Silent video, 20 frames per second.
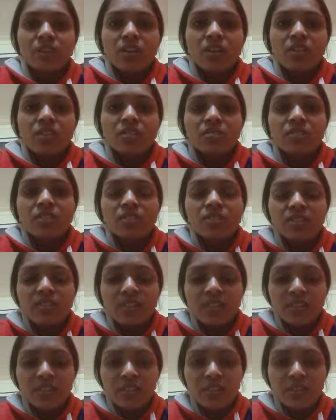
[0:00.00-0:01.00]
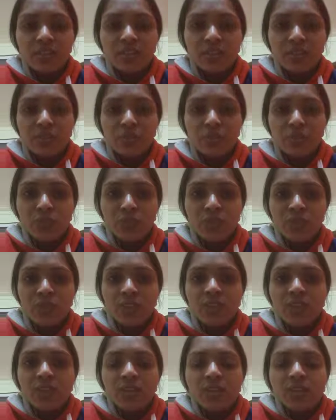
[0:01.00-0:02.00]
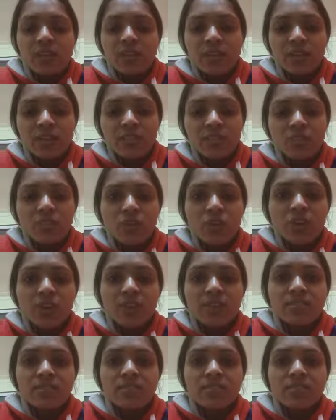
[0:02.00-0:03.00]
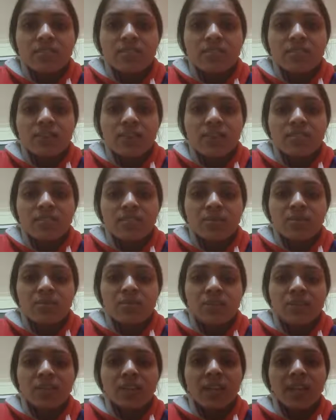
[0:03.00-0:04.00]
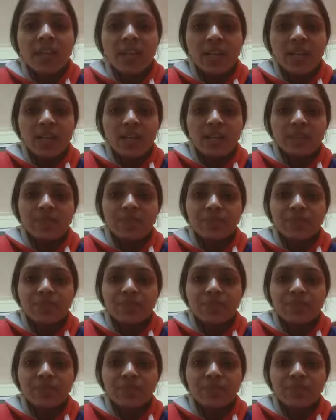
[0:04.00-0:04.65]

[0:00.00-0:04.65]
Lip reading: This alternative way is called as the exception handling.